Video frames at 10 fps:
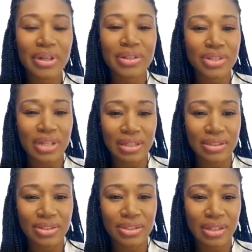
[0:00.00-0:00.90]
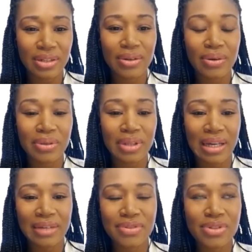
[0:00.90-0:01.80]
change in her own
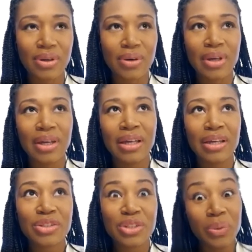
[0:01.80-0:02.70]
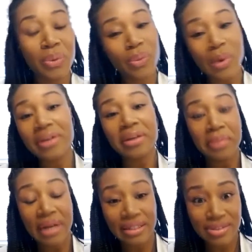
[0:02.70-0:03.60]
life. So she wound up
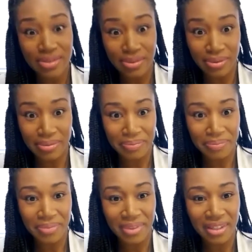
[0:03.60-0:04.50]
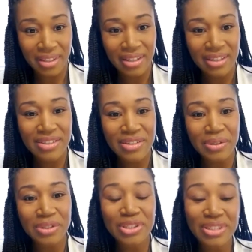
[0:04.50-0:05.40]
back in school. So
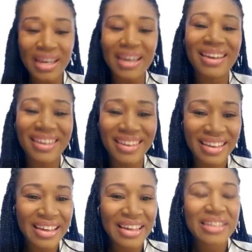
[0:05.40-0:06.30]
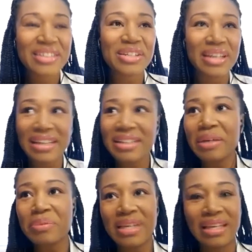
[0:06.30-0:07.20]
she she ended up
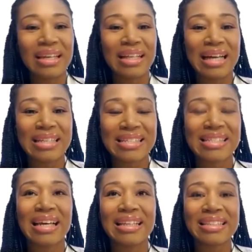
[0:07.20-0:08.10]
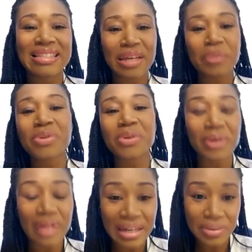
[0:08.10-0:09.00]
taking classes at the same school
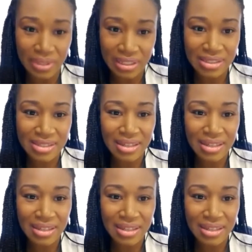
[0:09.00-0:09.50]
I was.